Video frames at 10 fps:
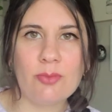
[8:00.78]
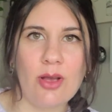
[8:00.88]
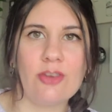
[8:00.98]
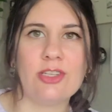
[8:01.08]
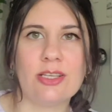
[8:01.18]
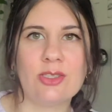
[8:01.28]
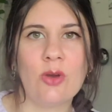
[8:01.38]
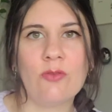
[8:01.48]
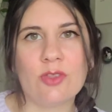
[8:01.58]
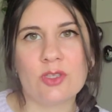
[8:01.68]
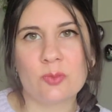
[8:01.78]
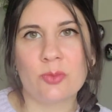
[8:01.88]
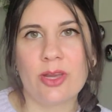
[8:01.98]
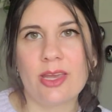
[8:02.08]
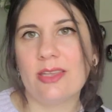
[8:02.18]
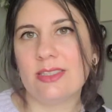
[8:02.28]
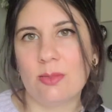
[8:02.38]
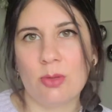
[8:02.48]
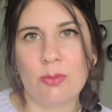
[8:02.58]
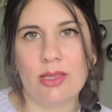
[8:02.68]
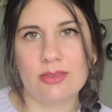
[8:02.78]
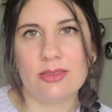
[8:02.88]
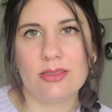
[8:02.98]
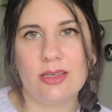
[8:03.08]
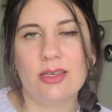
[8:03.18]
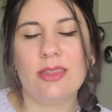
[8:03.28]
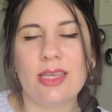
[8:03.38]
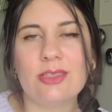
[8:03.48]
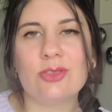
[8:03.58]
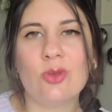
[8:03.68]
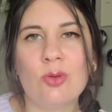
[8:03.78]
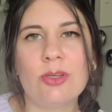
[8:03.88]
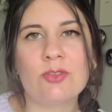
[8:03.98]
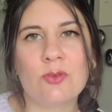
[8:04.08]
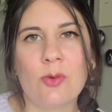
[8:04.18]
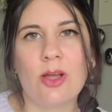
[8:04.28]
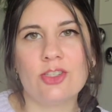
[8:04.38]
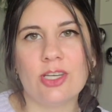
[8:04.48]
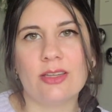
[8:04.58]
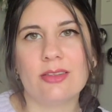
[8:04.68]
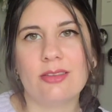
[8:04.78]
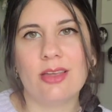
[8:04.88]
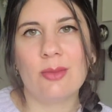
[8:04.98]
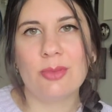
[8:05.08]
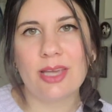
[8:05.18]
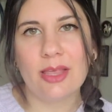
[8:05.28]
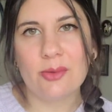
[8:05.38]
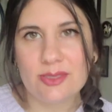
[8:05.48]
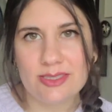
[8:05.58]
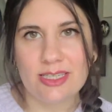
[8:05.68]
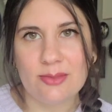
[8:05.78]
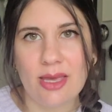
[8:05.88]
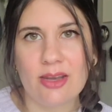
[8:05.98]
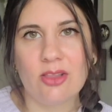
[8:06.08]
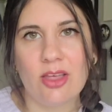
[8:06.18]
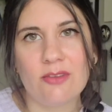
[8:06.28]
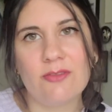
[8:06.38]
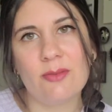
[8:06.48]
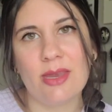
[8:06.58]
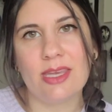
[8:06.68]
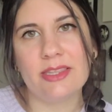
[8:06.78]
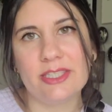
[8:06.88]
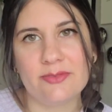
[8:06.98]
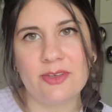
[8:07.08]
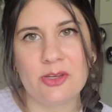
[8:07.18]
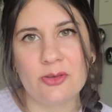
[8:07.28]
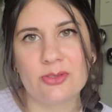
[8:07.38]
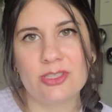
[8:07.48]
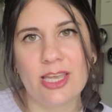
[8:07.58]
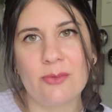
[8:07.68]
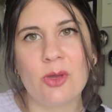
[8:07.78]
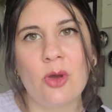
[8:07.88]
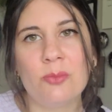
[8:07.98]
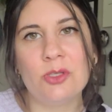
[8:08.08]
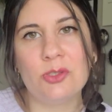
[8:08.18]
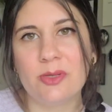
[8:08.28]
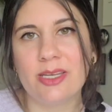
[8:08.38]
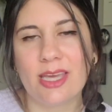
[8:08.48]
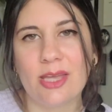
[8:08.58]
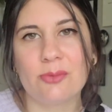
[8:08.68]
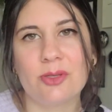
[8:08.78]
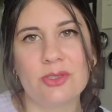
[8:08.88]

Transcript: projects over the spring and summer months. Thanks so much for watching. The Humber Galleries team had a lot of fun making these videos, and we hope to do it again real